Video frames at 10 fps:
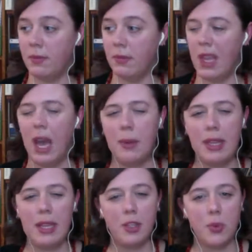I would
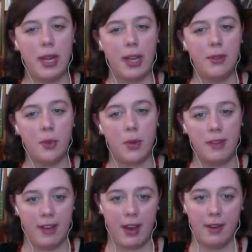think 20,
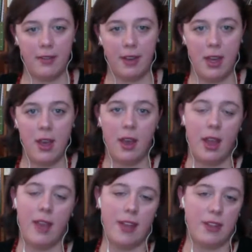25. And
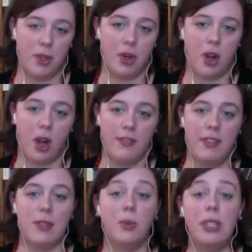that's your call. If
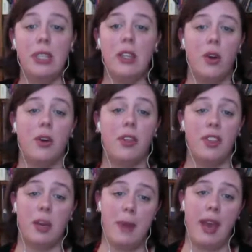it's a really long,
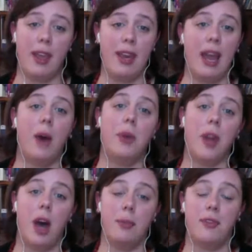thick packet, I would
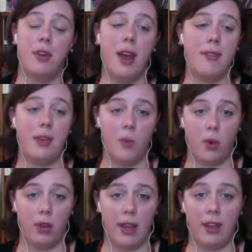opt for having more
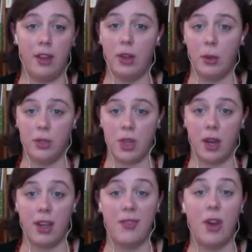like a Google Doc.
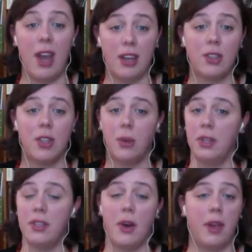If you're actually only
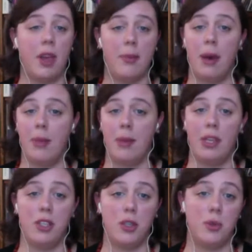talking about maybe a
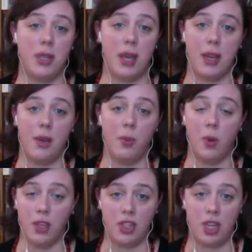2-sided,
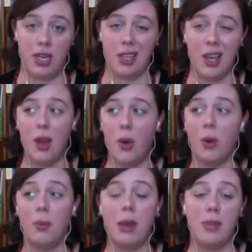1 sheet, or
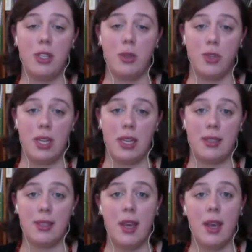maybe 2 sheets,
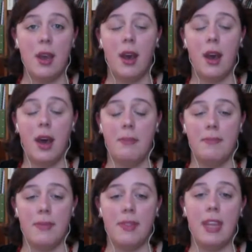
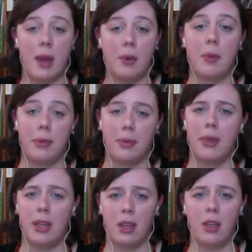then I would probably
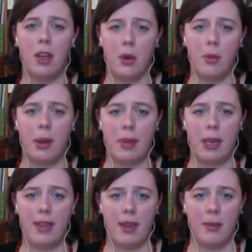go about making
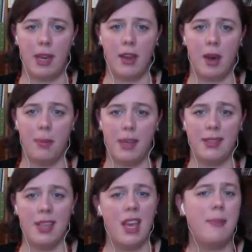that many
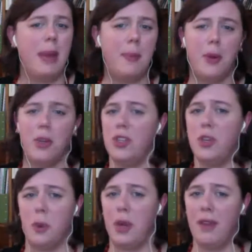copies. Paper is
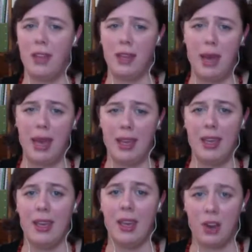super heavy in packing and
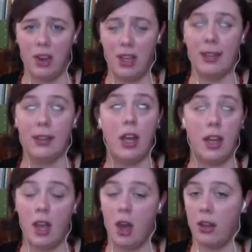carrying and
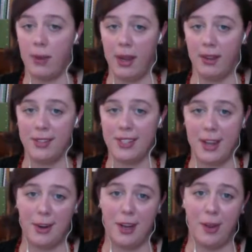lugging all around
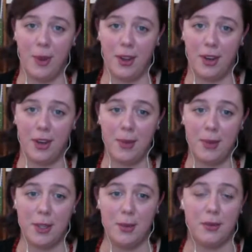Saturday while you're coming
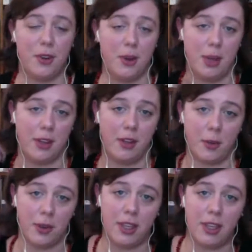to and from all over with
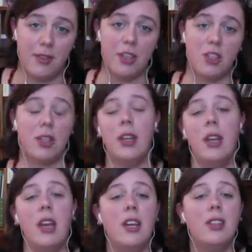the convention.
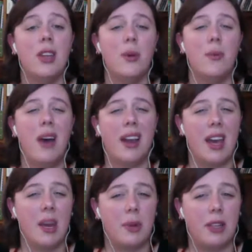So I kind of
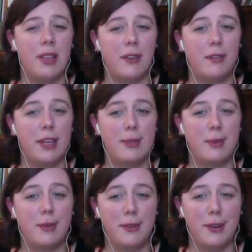want to leave that flexible
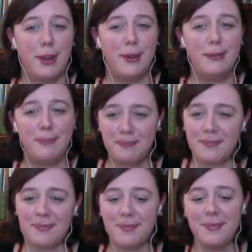for you.
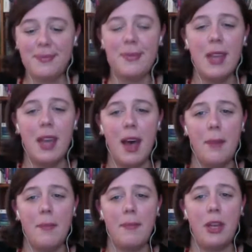
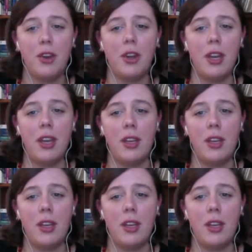But you're gonna,